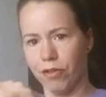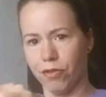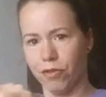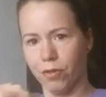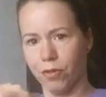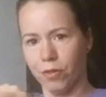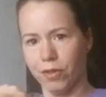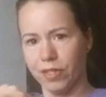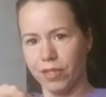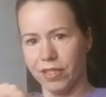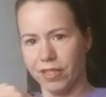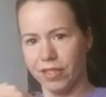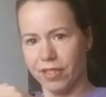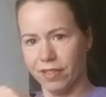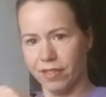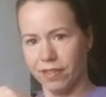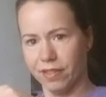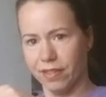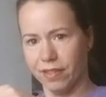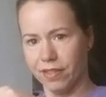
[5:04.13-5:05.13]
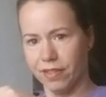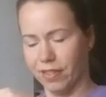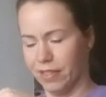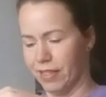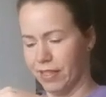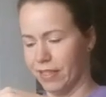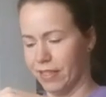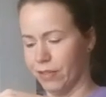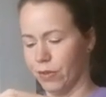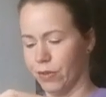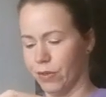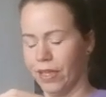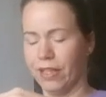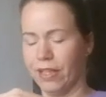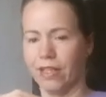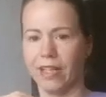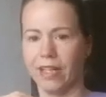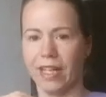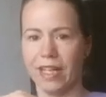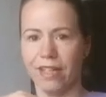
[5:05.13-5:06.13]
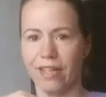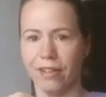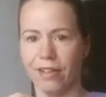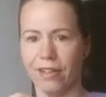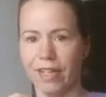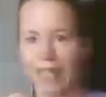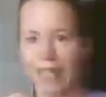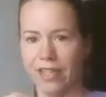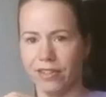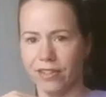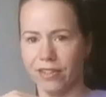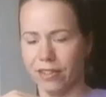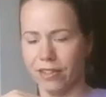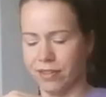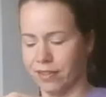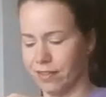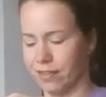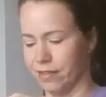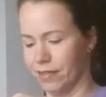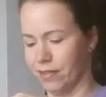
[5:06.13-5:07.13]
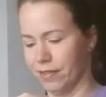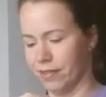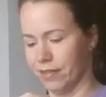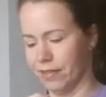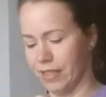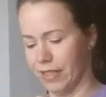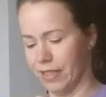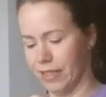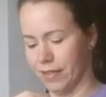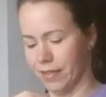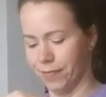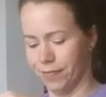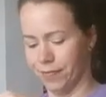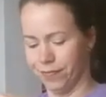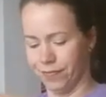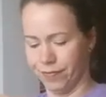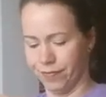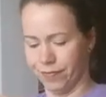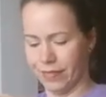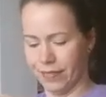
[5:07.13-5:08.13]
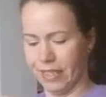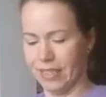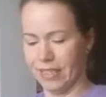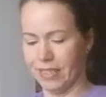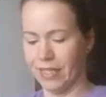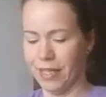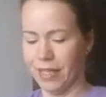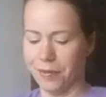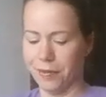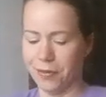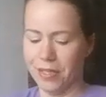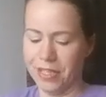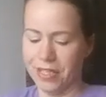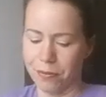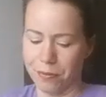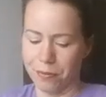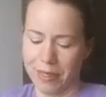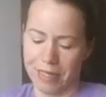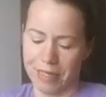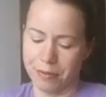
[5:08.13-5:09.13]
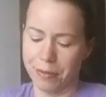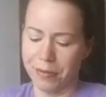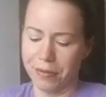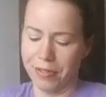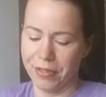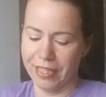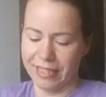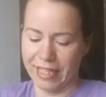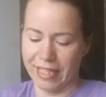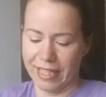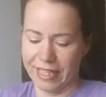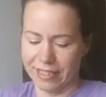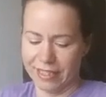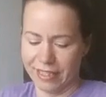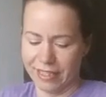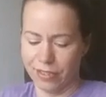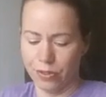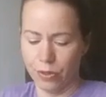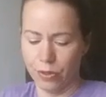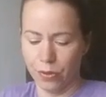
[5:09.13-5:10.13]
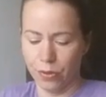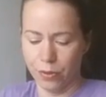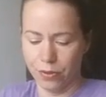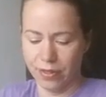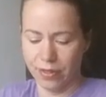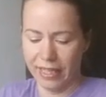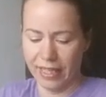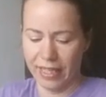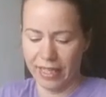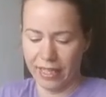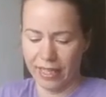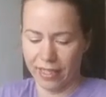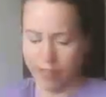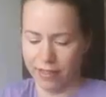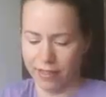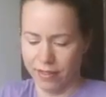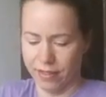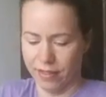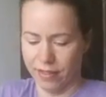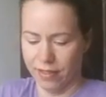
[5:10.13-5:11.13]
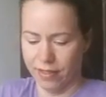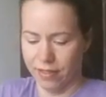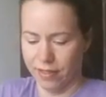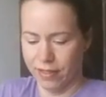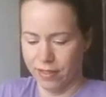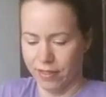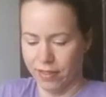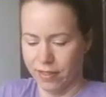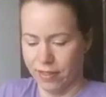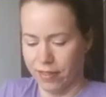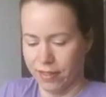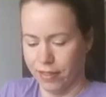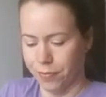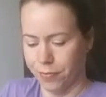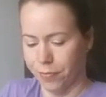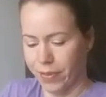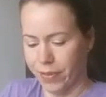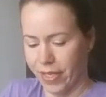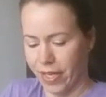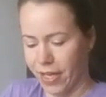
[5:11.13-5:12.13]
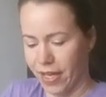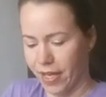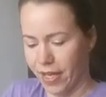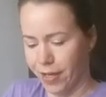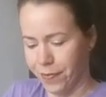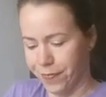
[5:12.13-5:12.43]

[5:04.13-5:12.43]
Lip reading: the shoulders. So they look like a little angel. This one makes me really sad because it's so teeny. But